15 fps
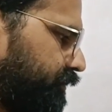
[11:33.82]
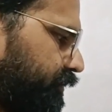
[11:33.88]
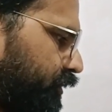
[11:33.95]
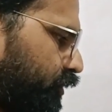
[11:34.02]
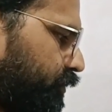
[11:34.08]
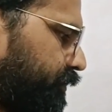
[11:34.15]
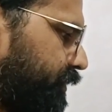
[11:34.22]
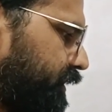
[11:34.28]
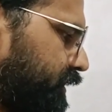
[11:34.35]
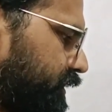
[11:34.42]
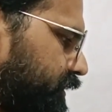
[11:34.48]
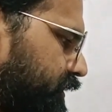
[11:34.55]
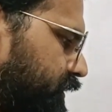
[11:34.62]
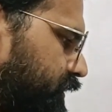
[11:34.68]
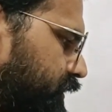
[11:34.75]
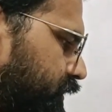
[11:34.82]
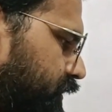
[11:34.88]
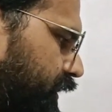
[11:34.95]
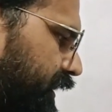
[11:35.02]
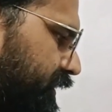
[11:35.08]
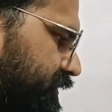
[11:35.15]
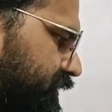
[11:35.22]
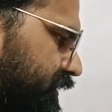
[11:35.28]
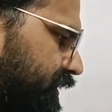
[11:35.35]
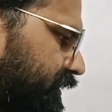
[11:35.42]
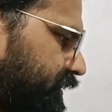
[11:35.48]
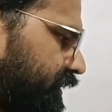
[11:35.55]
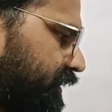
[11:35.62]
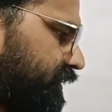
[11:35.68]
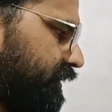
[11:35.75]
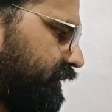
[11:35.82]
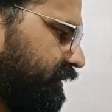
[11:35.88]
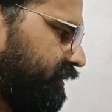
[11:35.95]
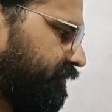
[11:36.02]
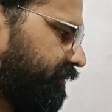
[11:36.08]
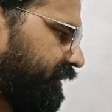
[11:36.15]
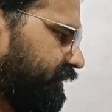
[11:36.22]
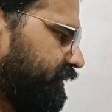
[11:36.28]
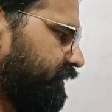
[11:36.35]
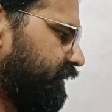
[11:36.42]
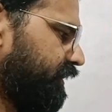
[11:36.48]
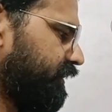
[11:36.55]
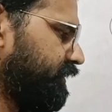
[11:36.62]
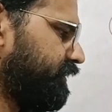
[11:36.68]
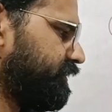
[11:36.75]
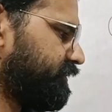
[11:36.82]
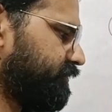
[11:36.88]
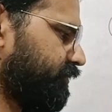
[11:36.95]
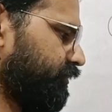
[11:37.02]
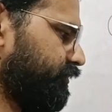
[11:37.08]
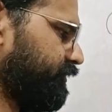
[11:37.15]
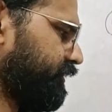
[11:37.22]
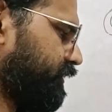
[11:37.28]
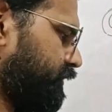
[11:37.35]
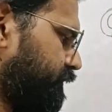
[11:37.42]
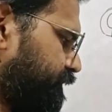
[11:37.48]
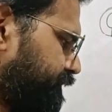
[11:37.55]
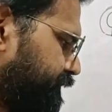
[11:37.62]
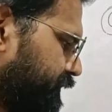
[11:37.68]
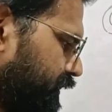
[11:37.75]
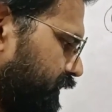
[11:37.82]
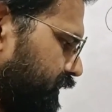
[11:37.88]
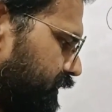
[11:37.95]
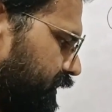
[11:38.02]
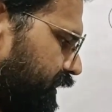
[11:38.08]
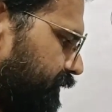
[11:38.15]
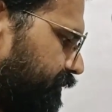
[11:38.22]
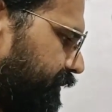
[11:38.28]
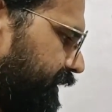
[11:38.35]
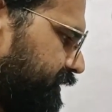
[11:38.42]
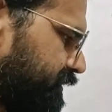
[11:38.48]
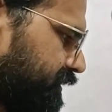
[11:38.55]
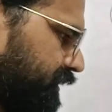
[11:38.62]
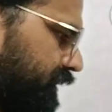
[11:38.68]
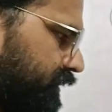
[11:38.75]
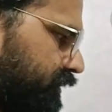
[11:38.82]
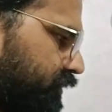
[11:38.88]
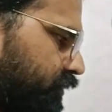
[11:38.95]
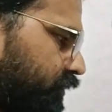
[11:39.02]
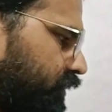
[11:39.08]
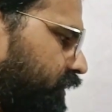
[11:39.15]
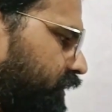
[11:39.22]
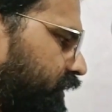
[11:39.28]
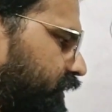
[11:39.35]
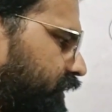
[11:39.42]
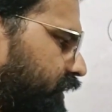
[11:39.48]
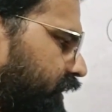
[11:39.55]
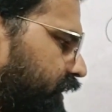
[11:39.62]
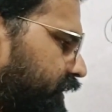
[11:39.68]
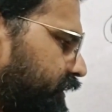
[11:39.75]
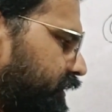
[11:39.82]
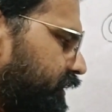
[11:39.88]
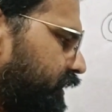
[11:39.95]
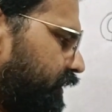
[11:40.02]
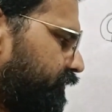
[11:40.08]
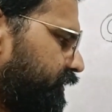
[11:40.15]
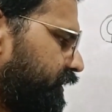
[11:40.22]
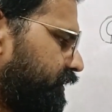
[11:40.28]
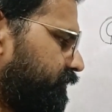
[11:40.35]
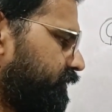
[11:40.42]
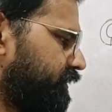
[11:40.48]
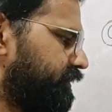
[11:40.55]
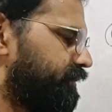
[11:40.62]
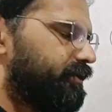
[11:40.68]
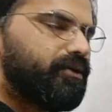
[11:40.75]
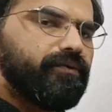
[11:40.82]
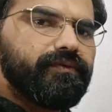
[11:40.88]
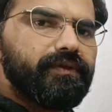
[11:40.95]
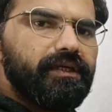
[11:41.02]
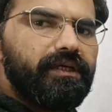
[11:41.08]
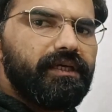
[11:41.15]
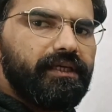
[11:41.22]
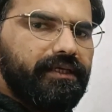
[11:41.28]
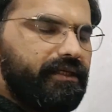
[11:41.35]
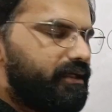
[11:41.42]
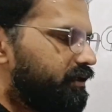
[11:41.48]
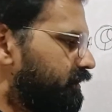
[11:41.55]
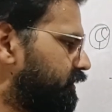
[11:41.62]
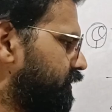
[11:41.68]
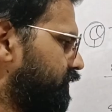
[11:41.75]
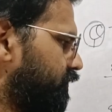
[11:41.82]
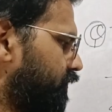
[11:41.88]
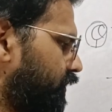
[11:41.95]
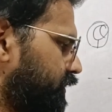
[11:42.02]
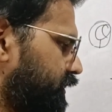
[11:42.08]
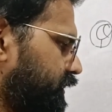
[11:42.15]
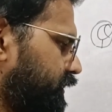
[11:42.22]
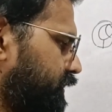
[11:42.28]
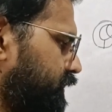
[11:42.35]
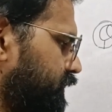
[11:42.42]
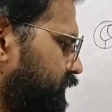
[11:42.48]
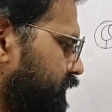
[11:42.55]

proper excreta treatment and disposal, then pest control and availability of the clean water.